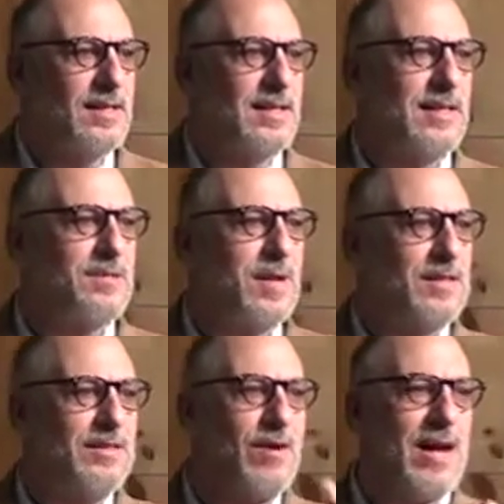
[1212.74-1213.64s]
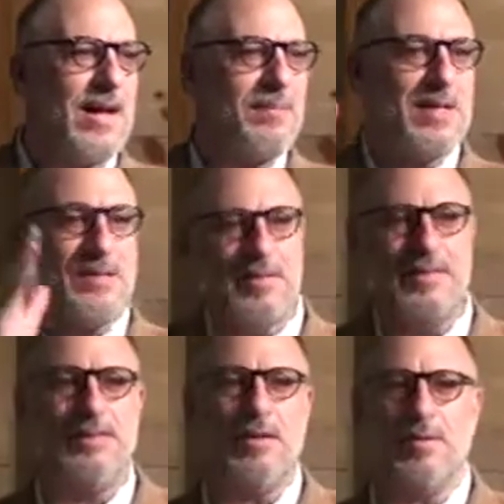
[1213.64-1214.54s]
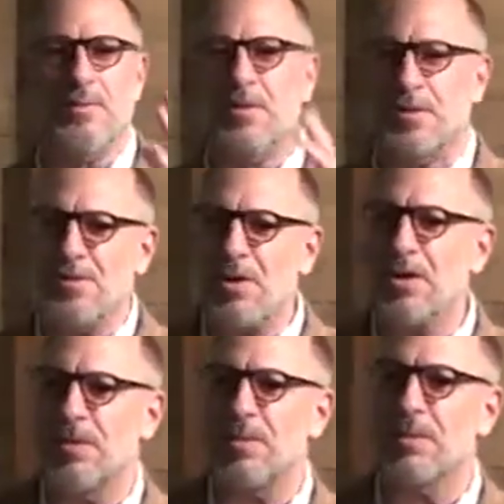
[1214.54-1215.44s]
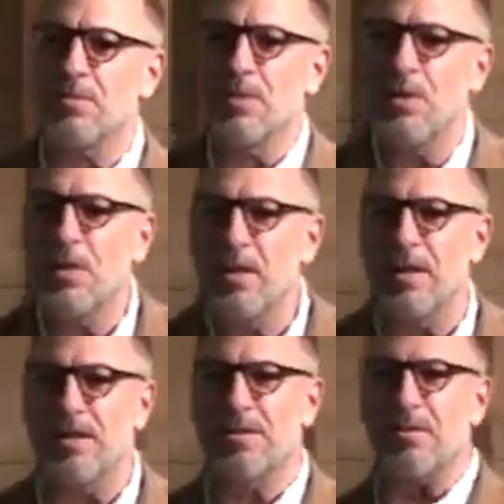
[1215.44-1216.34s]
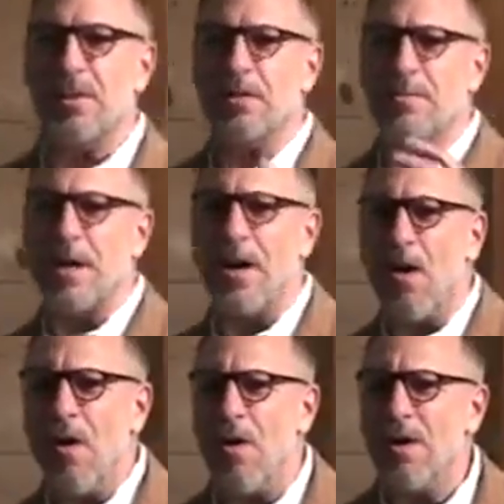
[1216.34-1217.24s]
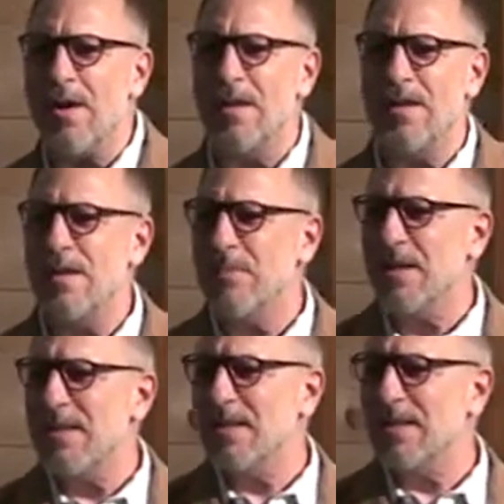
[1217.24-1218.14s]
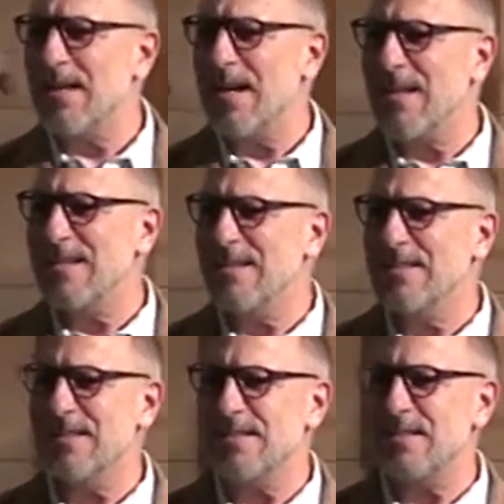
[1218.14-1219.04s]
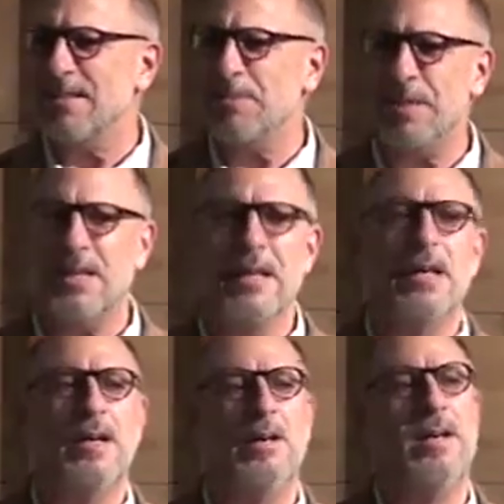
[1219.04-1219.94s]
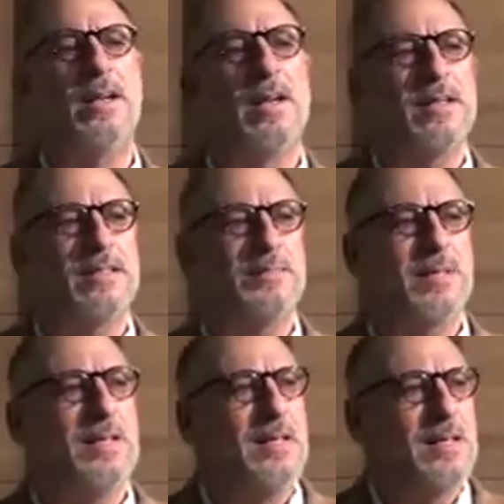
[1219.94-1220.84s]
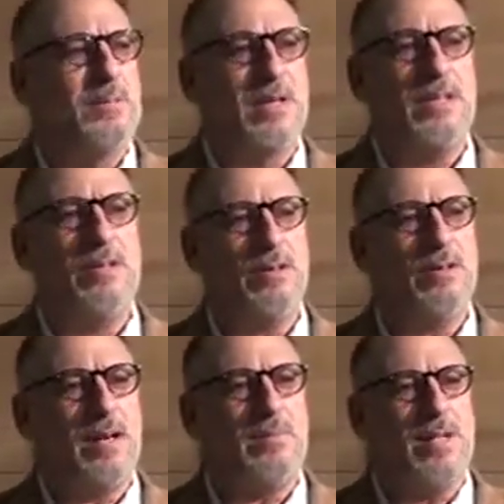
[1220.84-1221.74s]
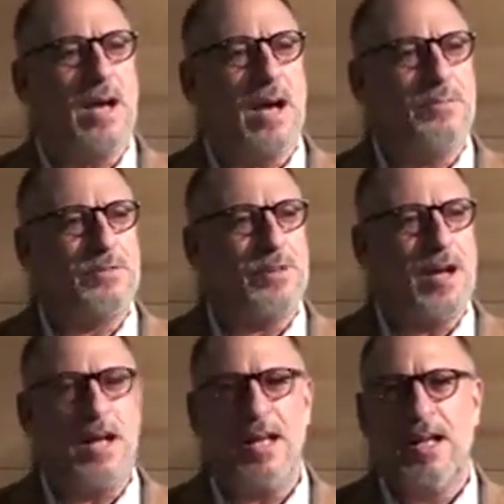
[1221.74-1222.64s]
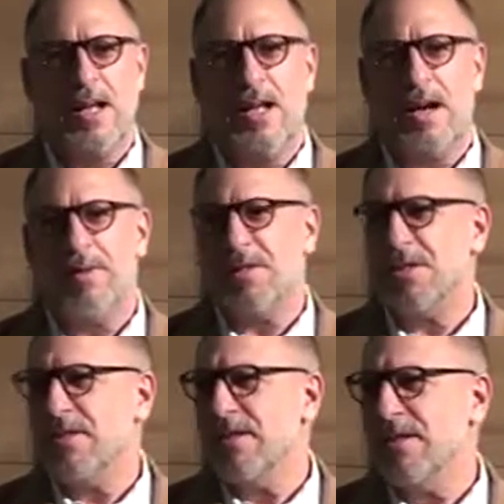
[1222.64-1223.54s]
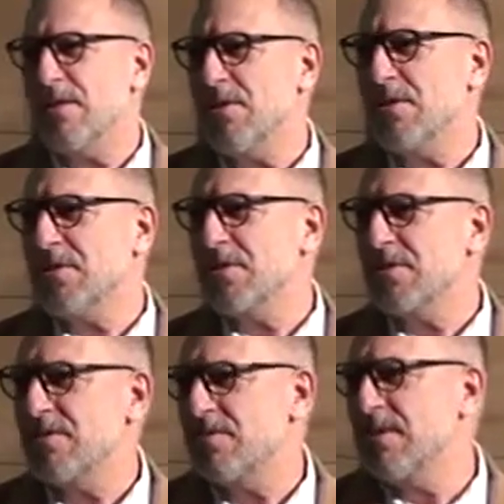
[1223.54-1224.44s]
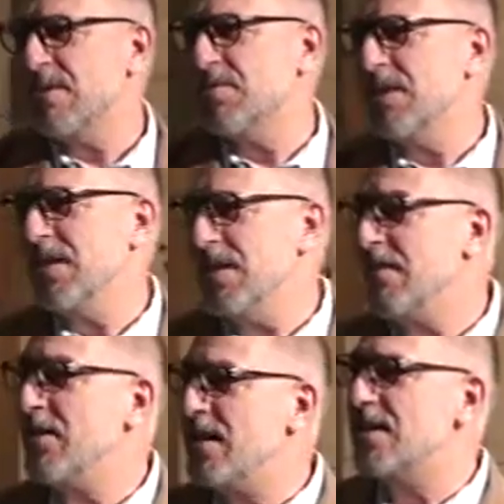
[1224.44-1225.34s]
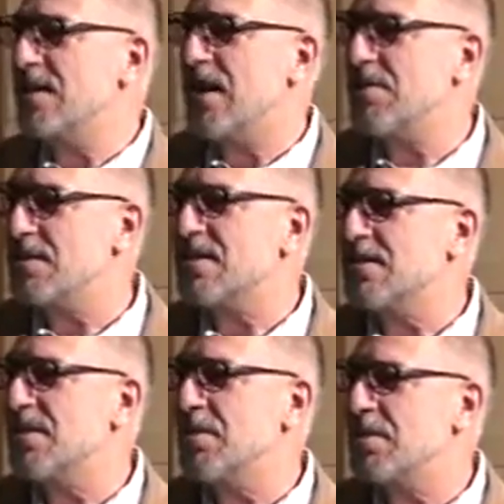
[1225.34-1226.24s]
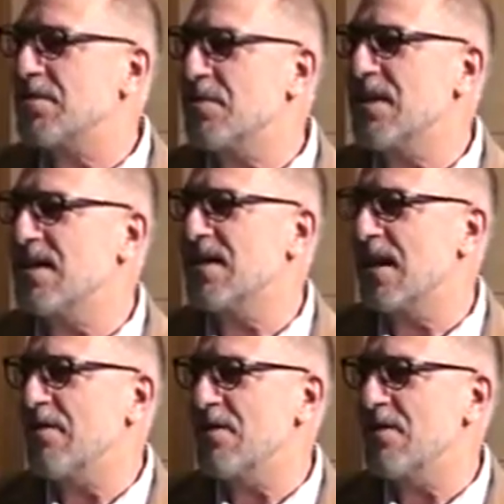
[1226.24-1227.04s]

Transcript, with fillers: That's why I thought. I kept on, you know, struggling with the word and struggling with my heart. Anybody like that? Just, just me? All right, just me. But you know, I'm, I'm trying. I just didn't know it was just me. If it is, then I'm just a sermon for me today.